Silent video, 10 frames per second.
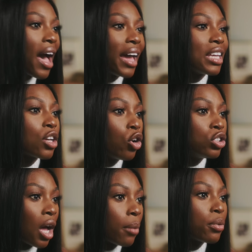and it goes
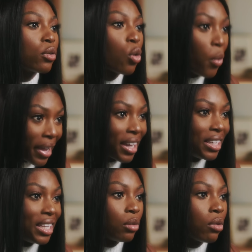up
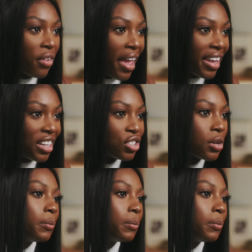quickly with age.